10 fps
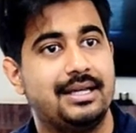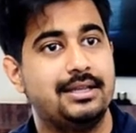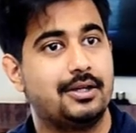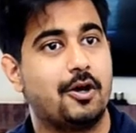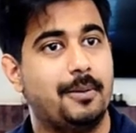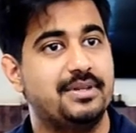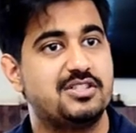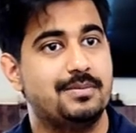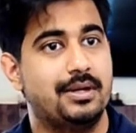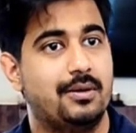in the
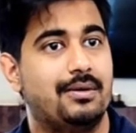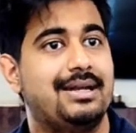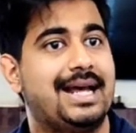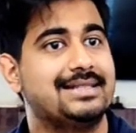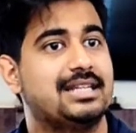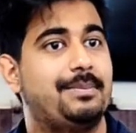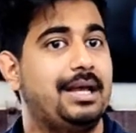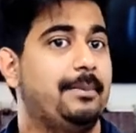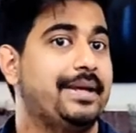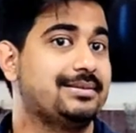comments below ends up
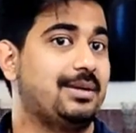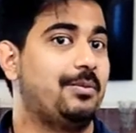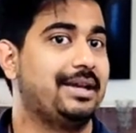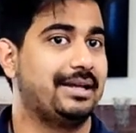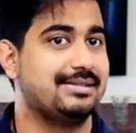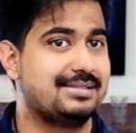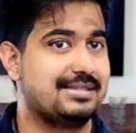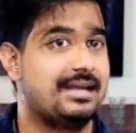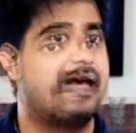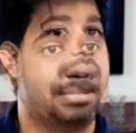helping someone
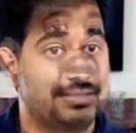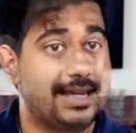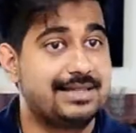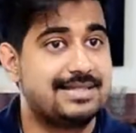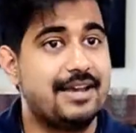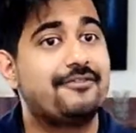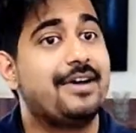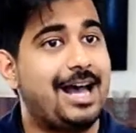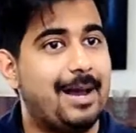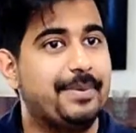else. Stay
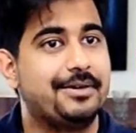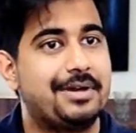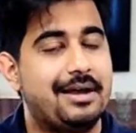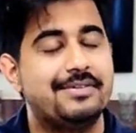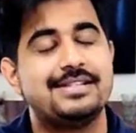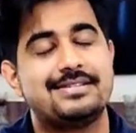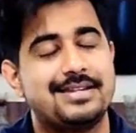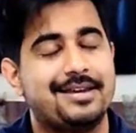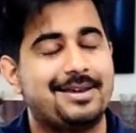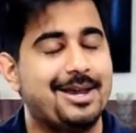safe, happy travels,
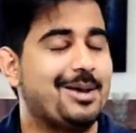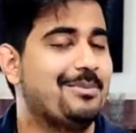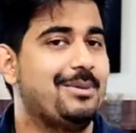take care,